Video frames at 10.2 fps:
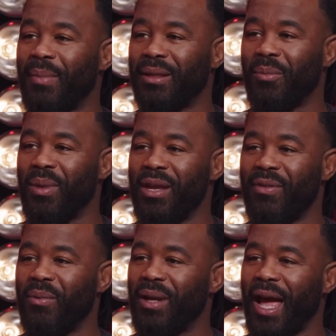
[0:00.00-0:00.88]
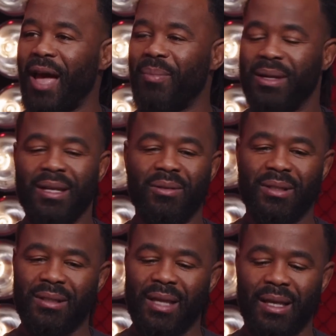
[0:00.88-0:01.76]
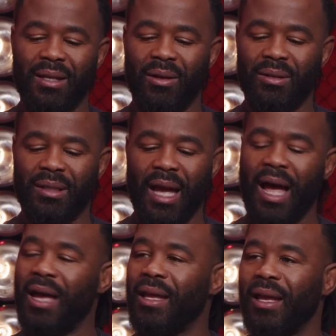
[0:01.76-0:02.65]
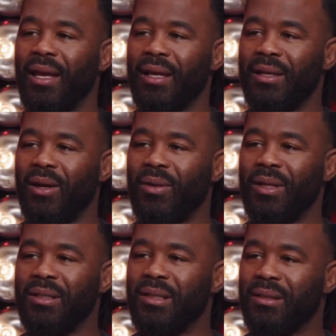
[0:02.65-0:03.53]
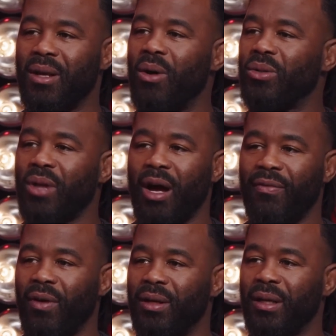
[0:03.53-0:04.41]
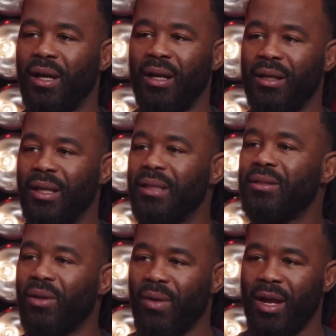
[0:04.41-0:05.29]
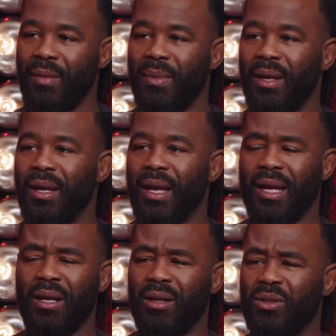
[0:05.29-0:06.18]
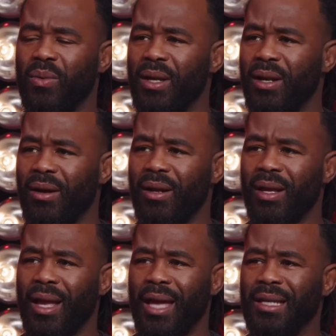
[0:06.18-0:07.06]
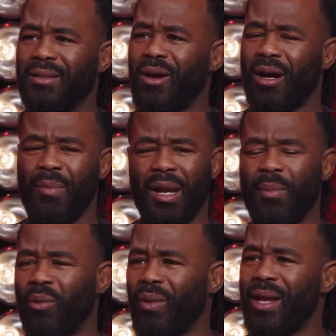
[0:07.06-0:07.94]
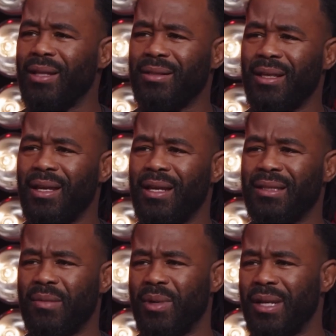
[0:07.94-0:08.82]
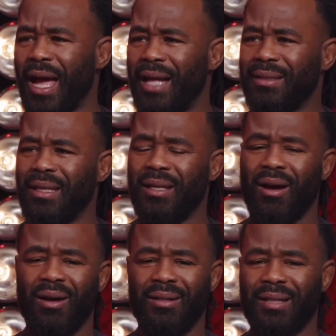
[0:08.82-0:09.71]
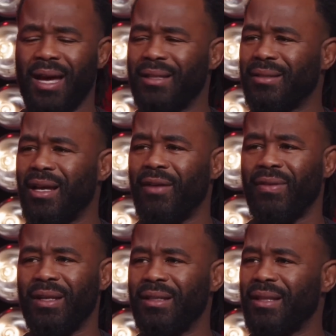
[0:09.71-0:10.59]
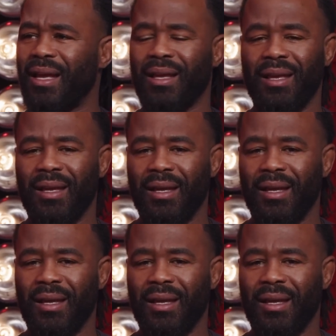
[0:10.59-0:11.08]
about the beef and what happened. He was just like, you know, this guy, you know, he just goes off on on Instagram and on Twitter, and he's talking about I'm a racist and I'm a Nazi and all this kind of stuff, and he's like,